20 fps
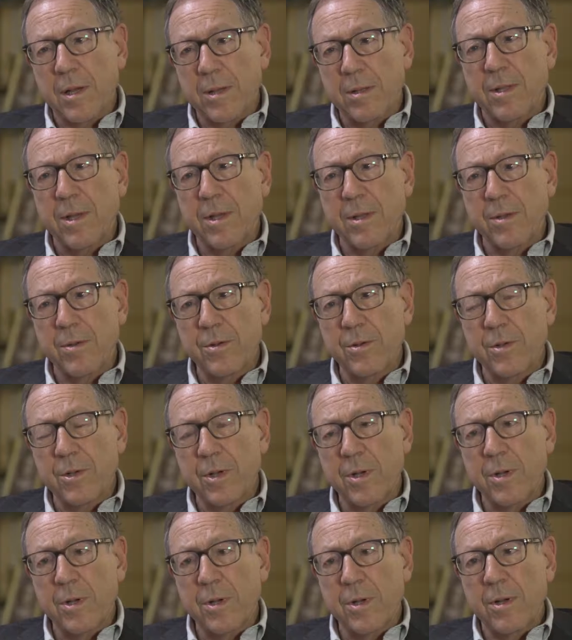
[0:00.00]

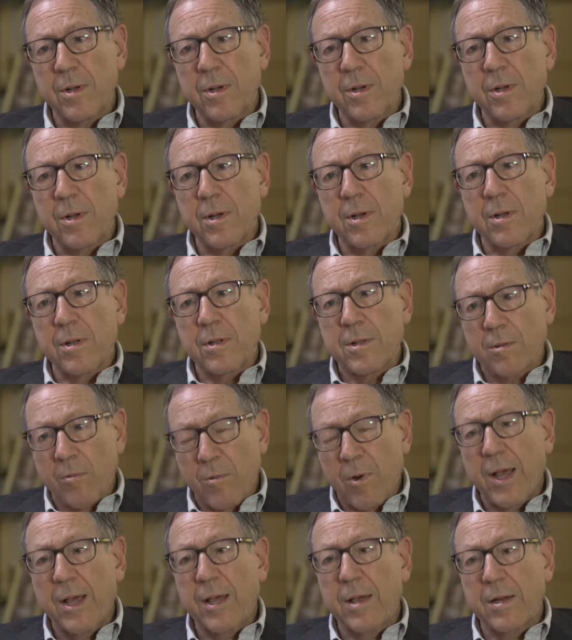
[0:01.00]
continues
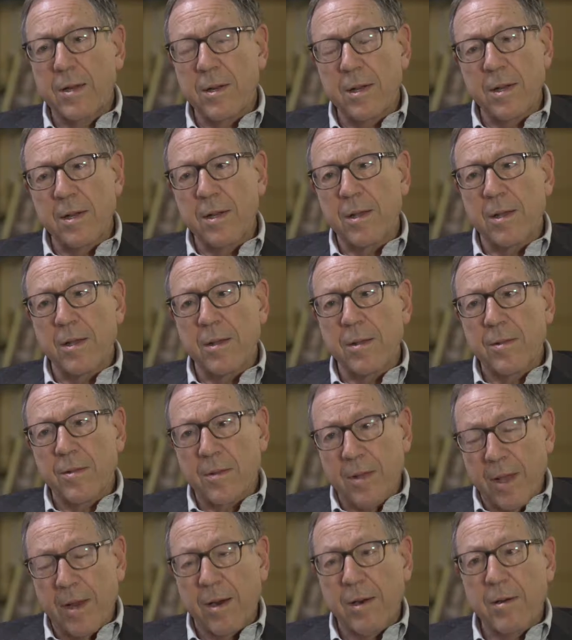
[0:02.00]
to reign
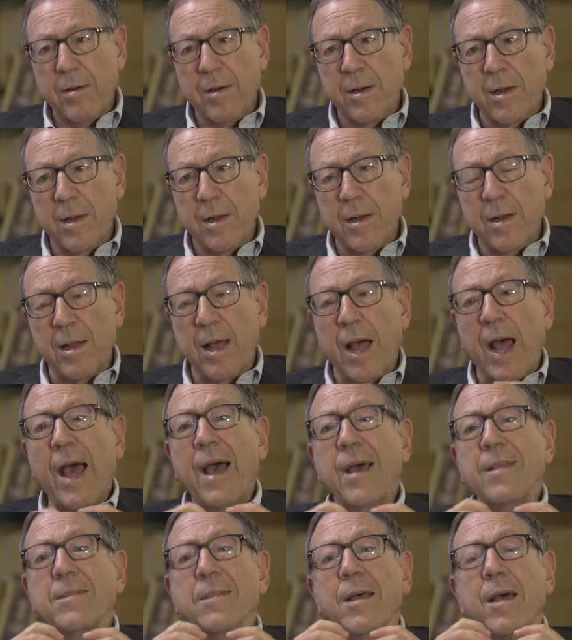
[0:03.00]
there,
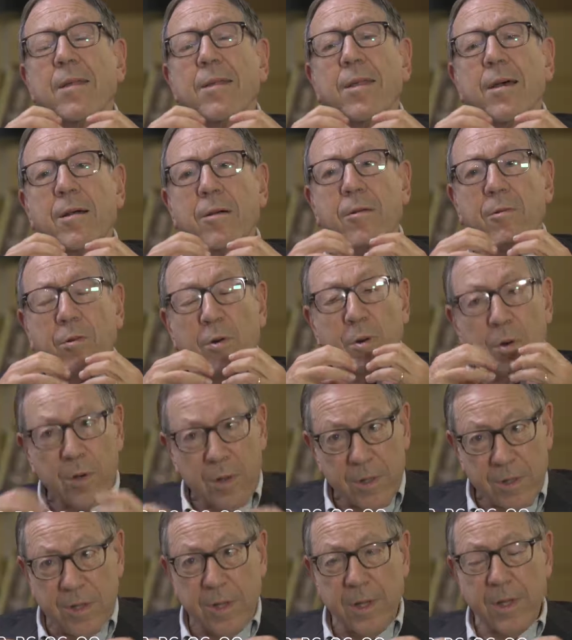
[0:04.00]
and the
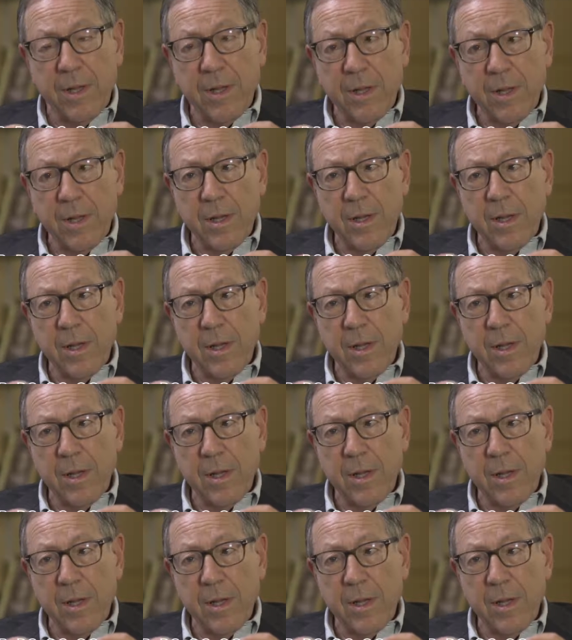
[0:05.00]
cruelty